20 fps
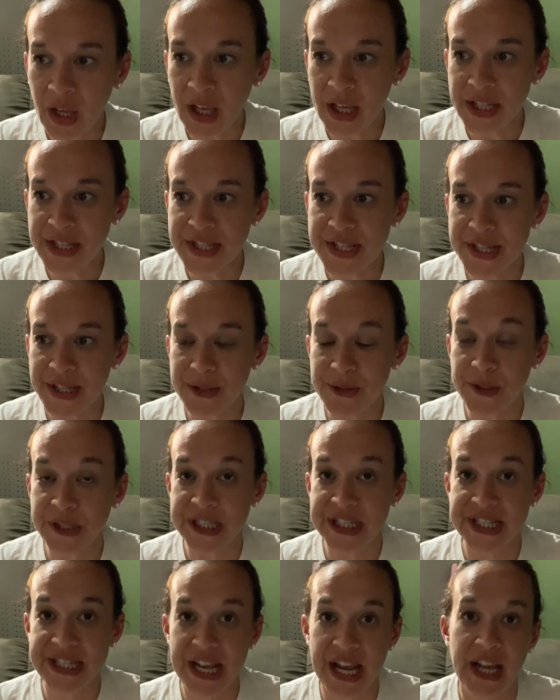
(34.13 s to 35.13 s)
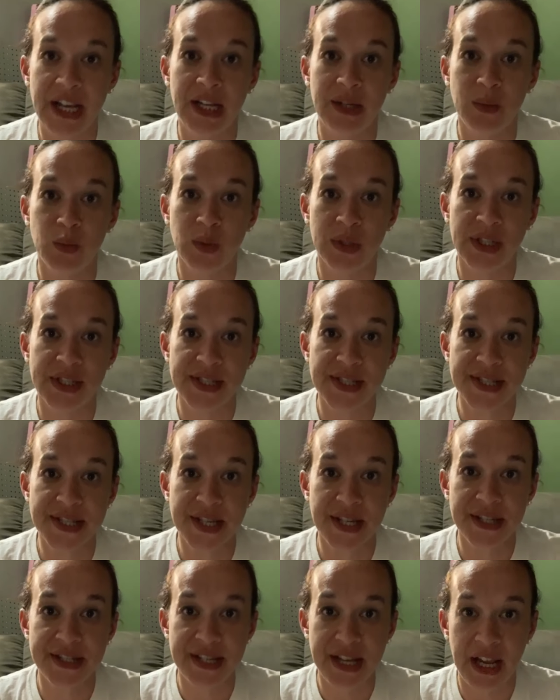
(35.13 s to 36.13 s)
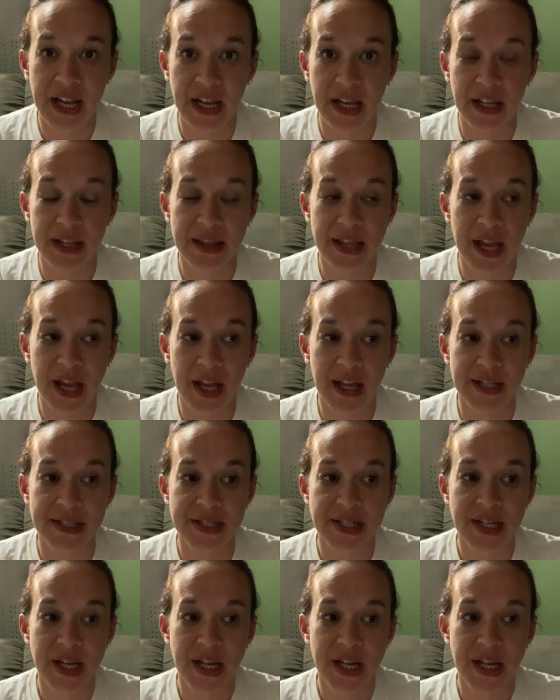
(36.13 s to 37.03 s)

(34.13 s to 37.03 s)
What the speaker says: And so today was a day that